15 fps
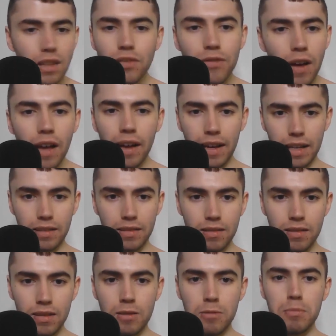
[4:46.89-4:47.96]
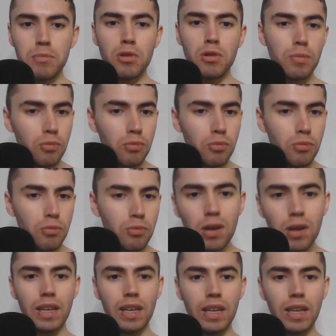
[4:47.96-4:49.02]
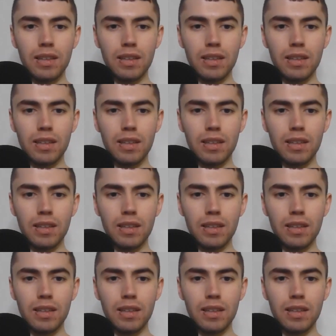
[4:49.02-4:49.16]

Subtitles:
fine. You're rebuilding.